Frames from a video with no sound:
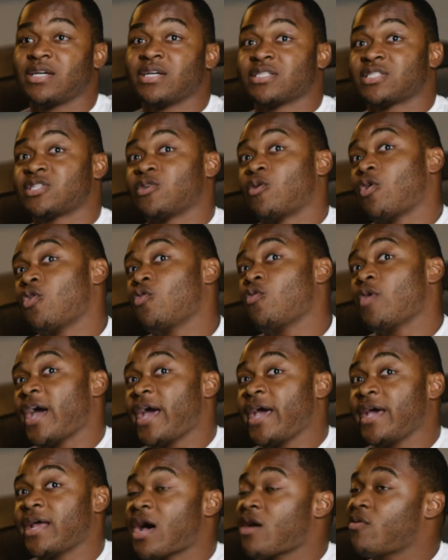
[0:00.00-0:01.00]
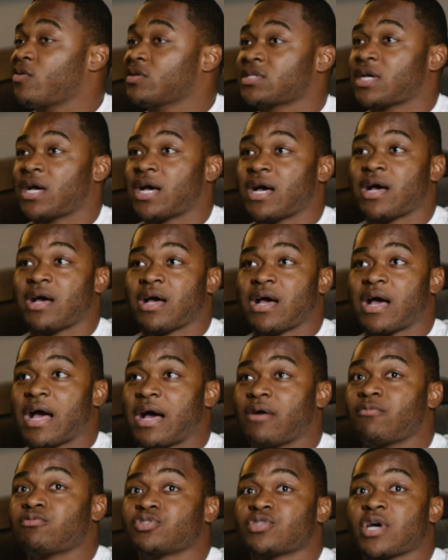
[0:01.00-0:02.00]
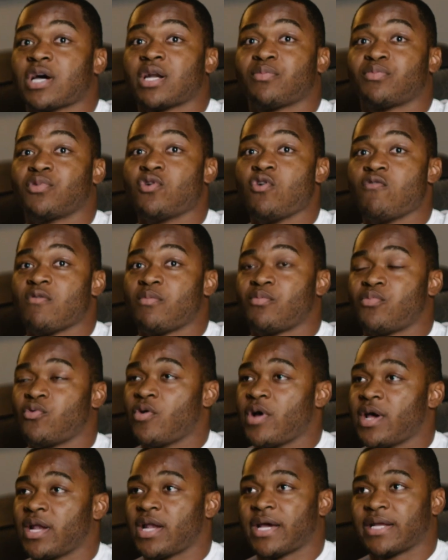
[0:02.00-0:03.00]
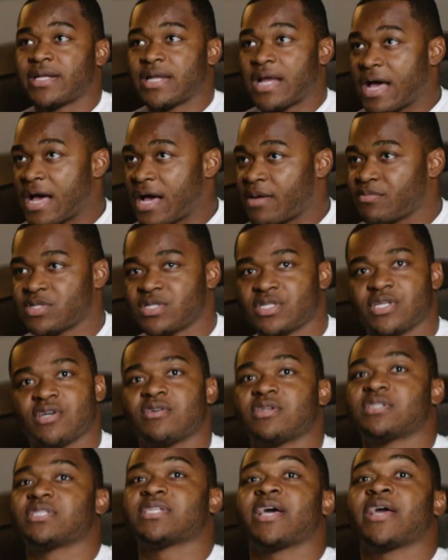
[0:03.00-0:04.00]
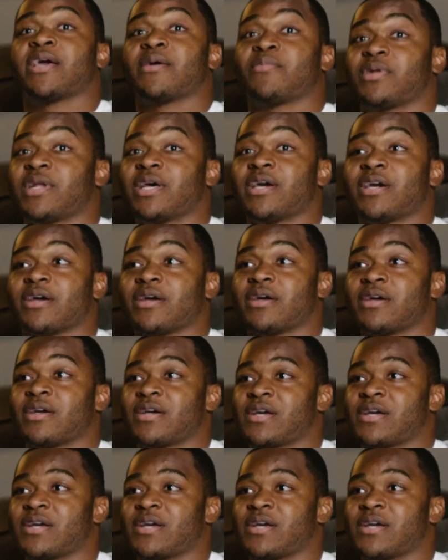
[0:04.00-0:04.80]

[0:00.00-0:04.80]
So 08, I was trying to prove a point, like, nah, I'm still the same player.